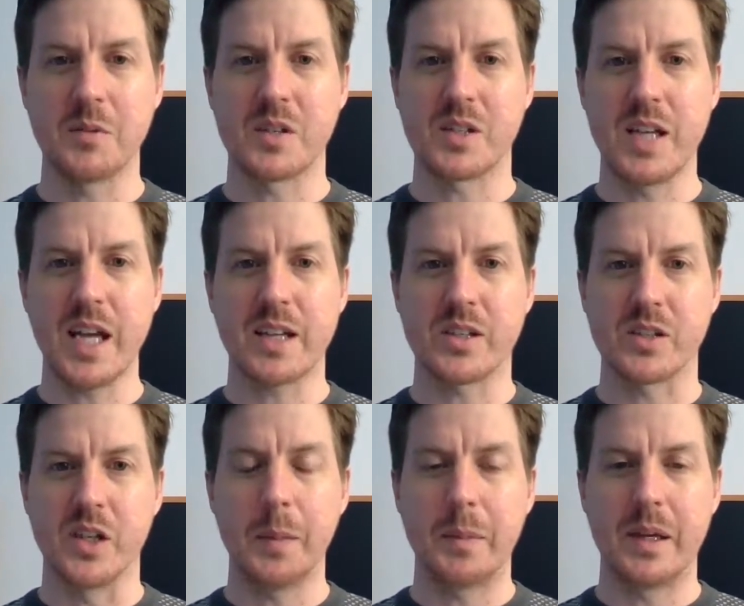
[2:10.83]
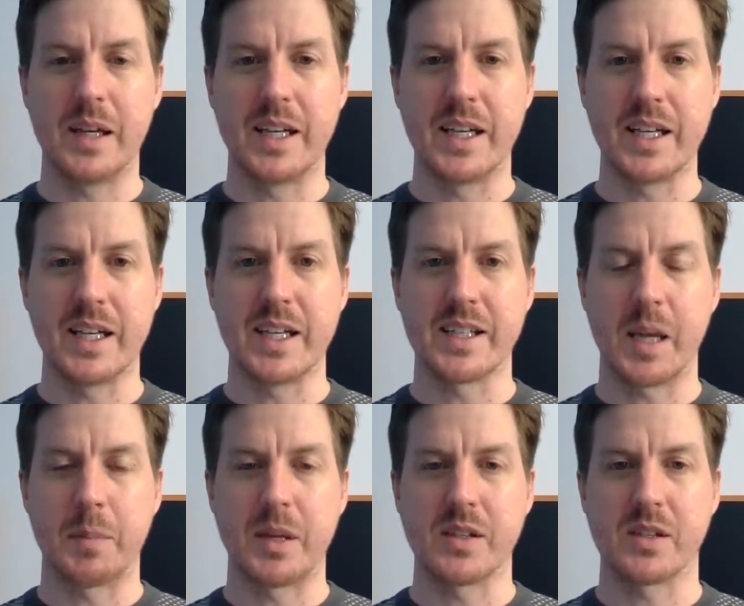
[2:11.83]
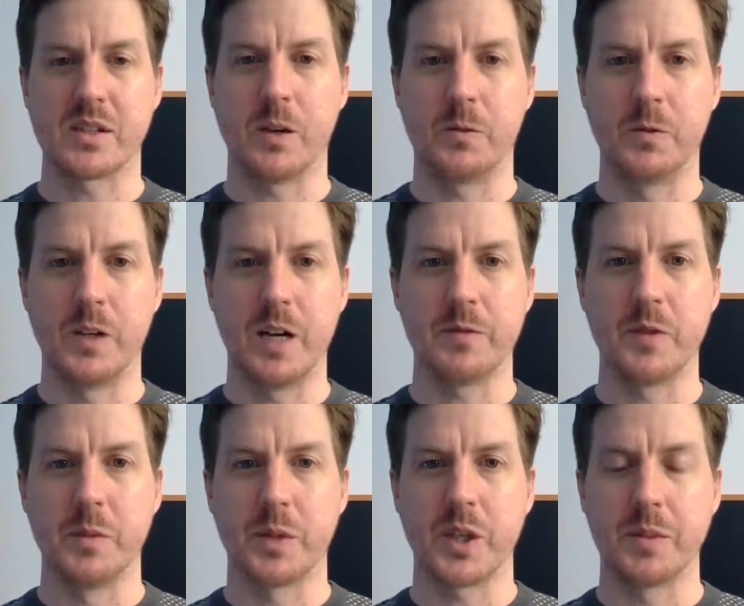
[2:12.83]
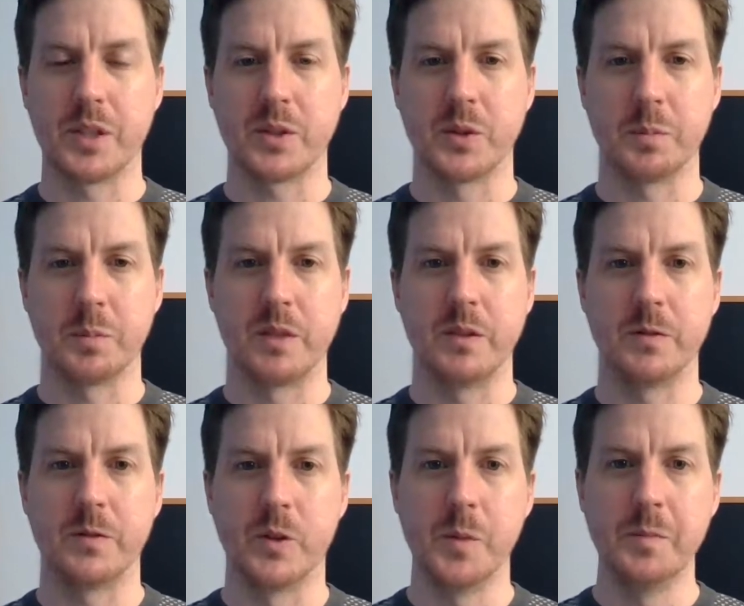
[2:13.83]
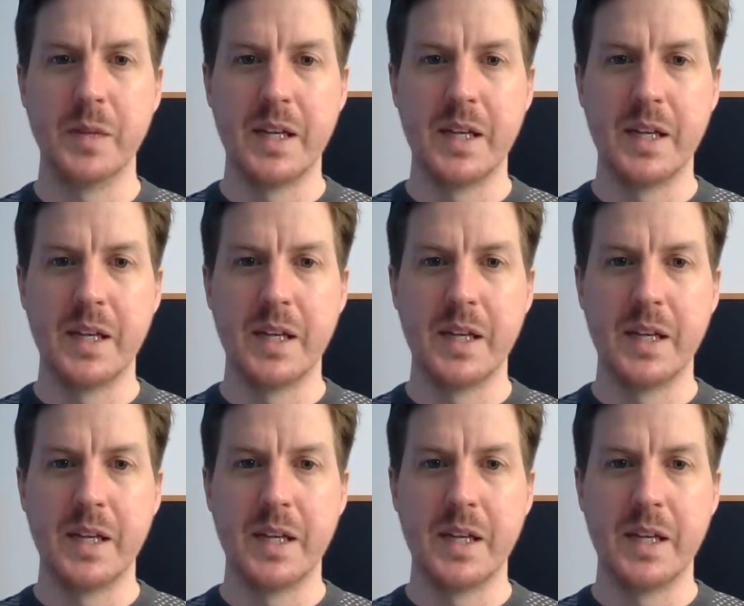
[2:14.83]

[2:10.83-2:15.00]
So next up is a piece of software from a company called Piriform,